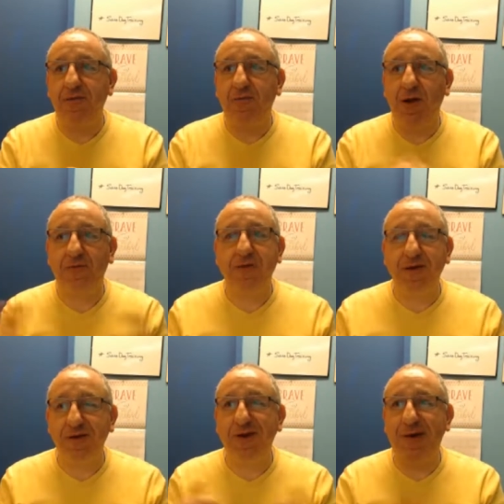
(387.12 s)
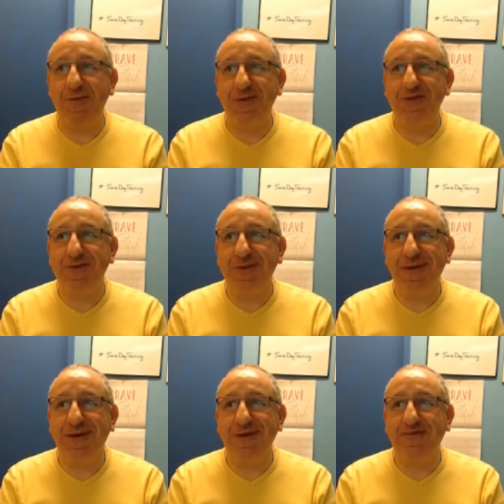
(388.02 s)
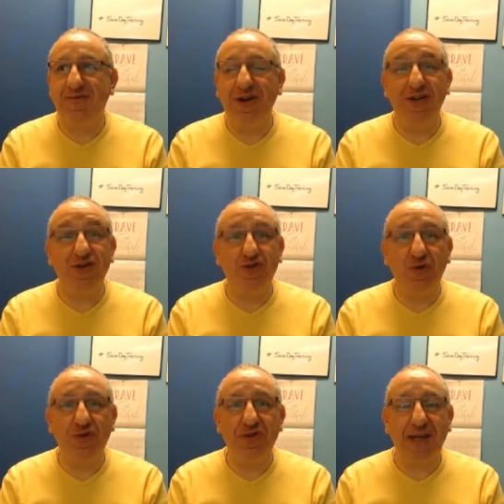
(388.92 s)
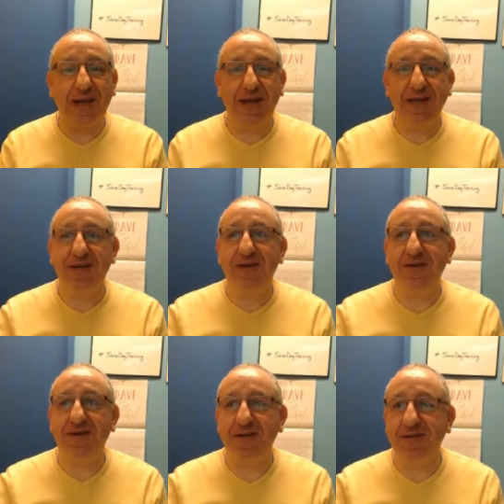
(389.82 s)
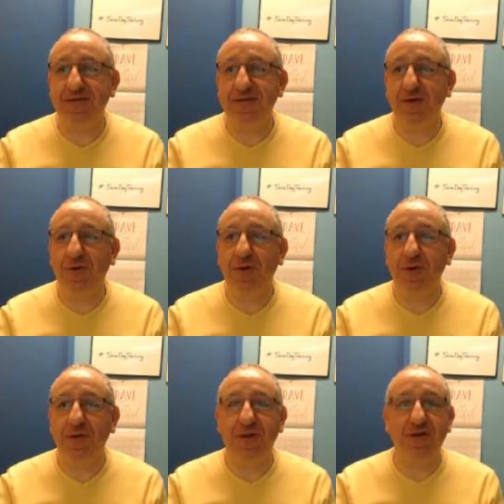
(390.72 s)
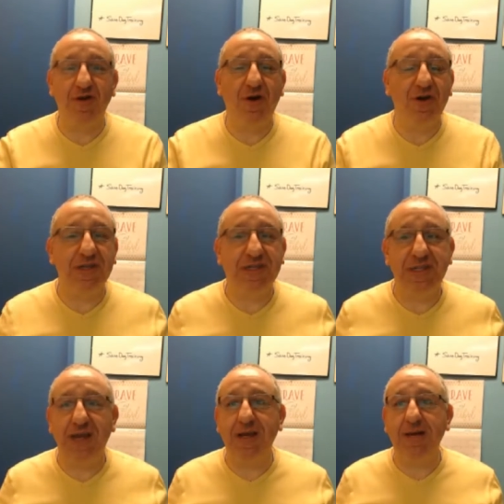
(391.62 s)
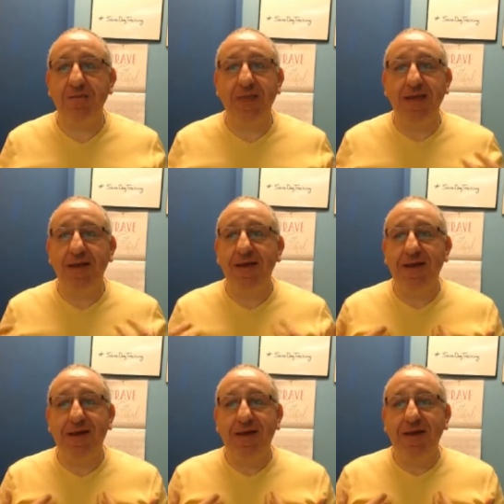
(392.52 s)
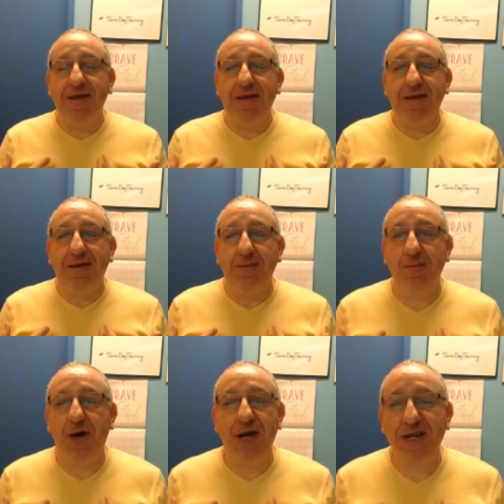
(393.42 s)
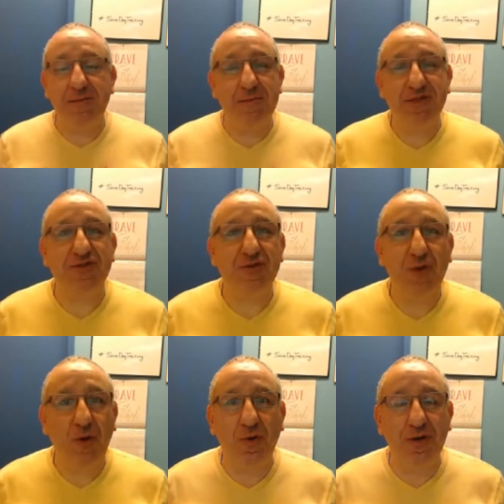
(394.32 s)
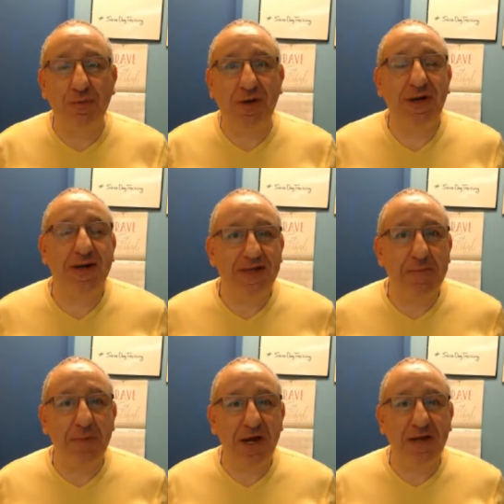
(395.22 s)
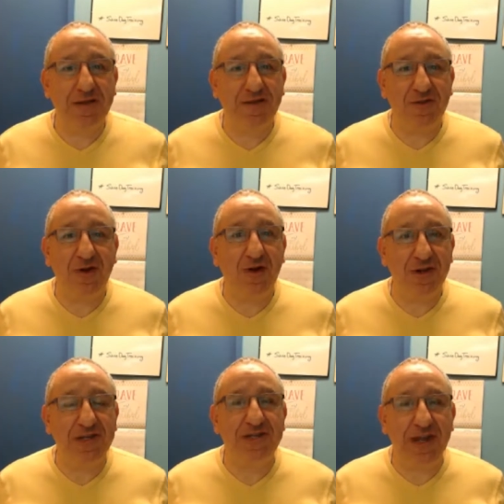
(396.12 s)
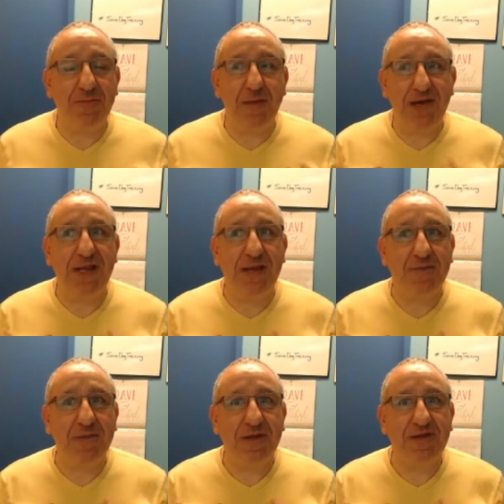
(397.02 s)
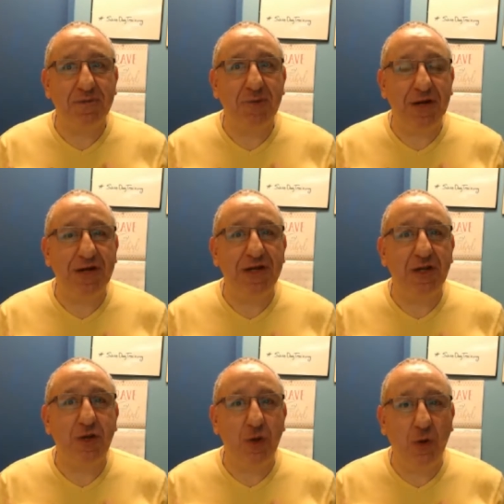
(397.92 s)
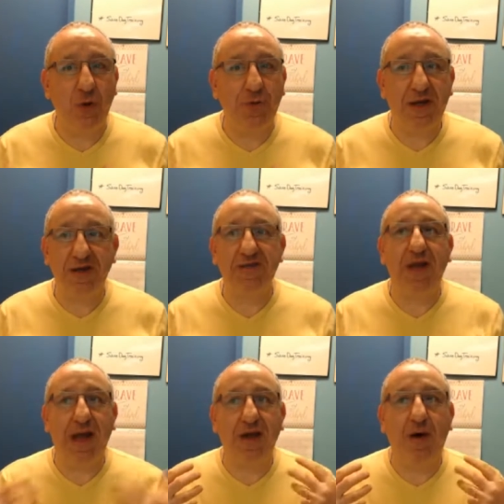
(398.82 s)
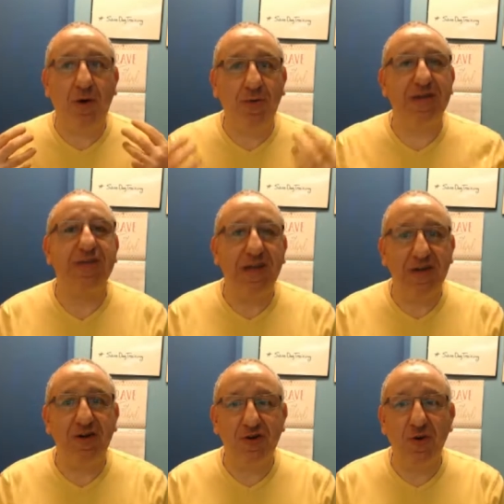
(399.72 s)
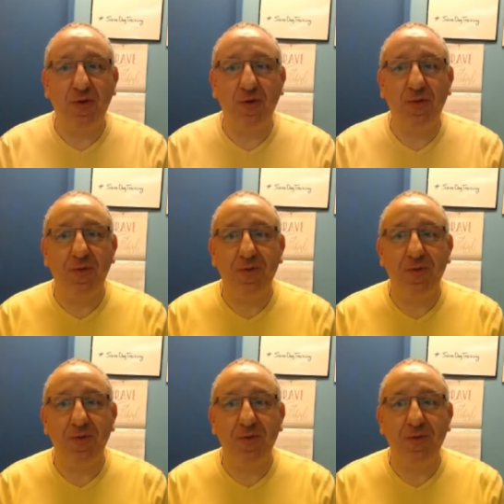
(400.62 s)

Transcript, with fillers: The, one of the common uh, funny jokes that I hear is, you know, uh, the dog is saying, "My name is No." Apparently, my the dog is saying, "My name is apparently No," because I always hear No